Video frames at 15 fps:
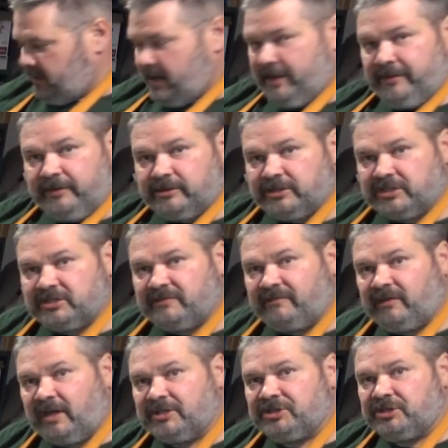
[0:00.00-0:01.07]
and they're just
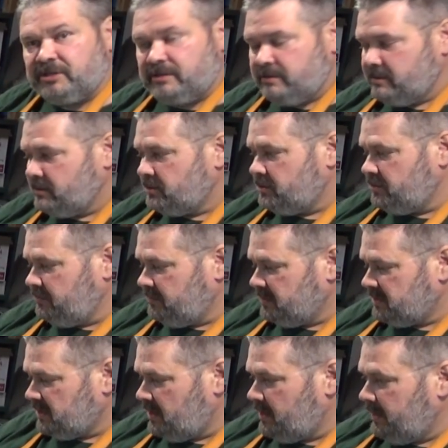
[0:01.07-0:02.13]
flushed to the
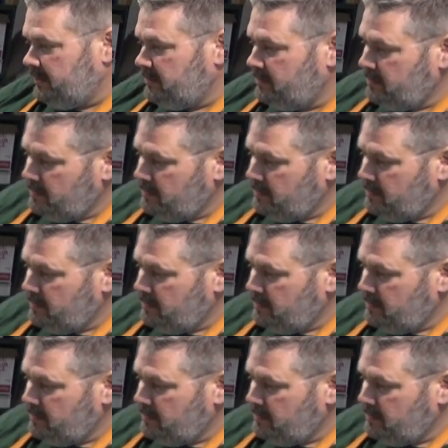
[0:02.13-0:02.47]
side.